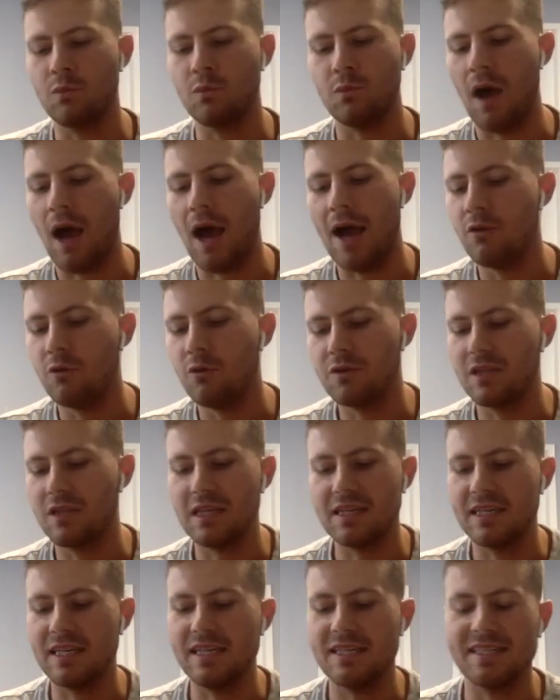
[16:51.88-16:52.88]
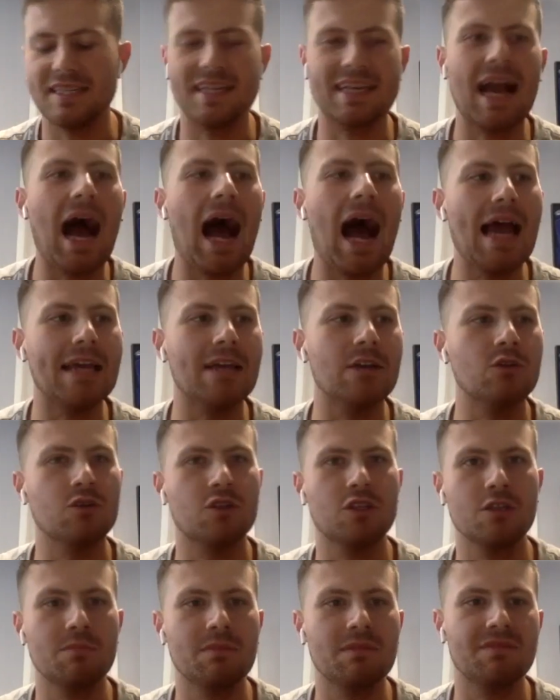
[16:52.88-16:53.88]
I don't think he's the guy who
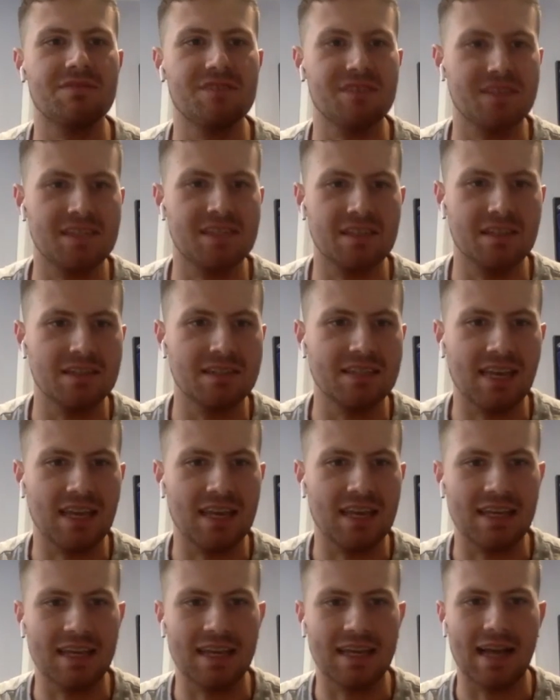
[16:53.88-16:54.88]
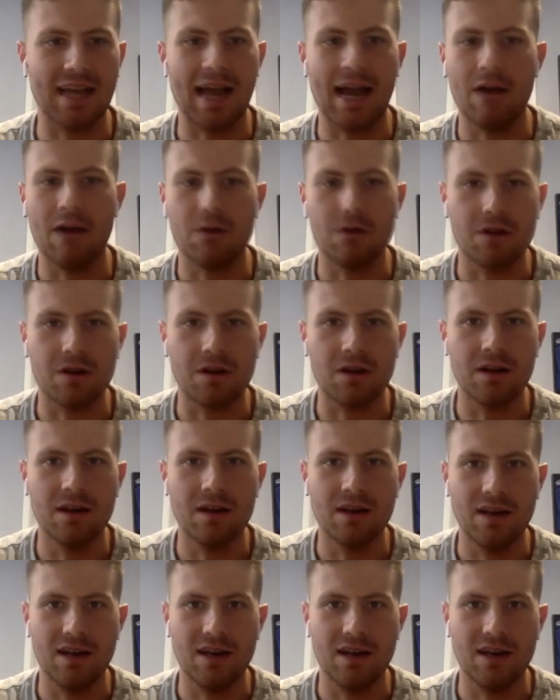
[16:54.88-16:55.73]
should be facilitating our